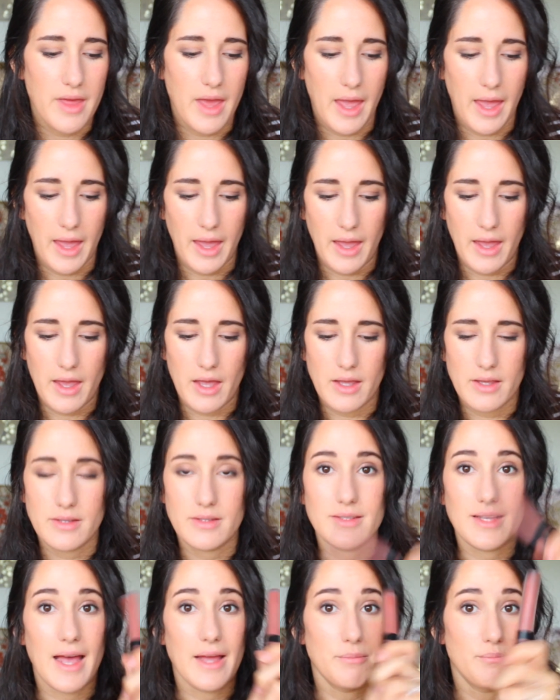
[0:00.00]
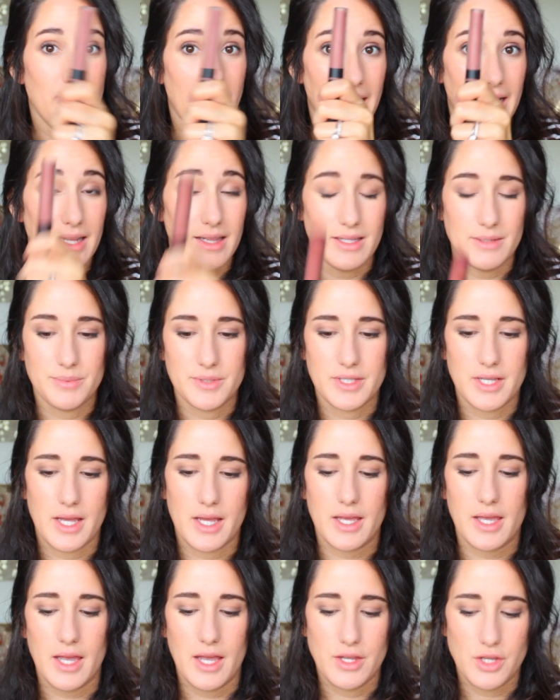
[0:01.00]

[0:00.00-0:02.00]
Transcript: a satin matte lipstick,